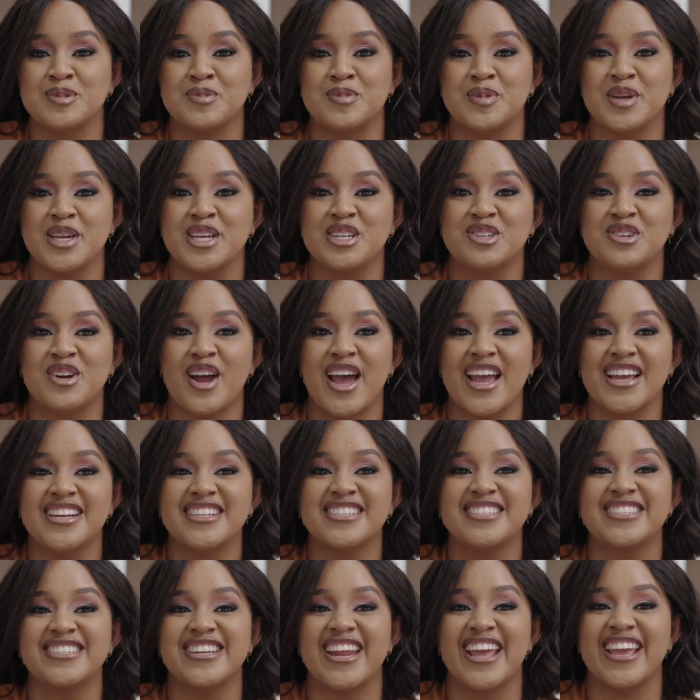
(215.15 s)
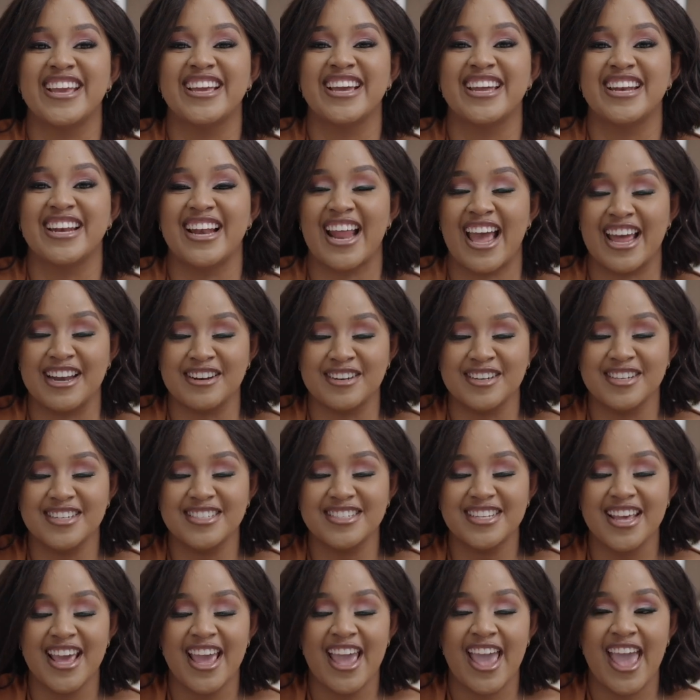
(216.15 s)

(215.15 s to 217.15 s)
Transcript: We tried Snake and Ladders,